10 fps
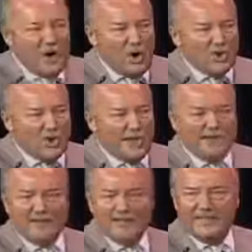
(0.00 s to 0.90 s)
only
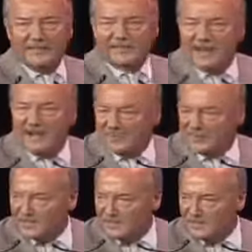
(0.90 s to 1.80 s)
themselves
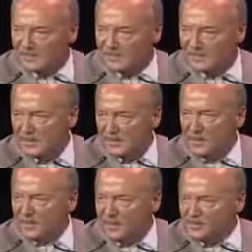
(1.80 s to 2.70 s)

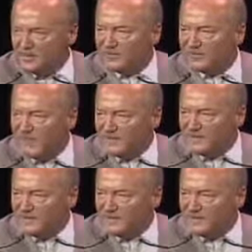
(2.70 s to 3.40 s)
with which to fight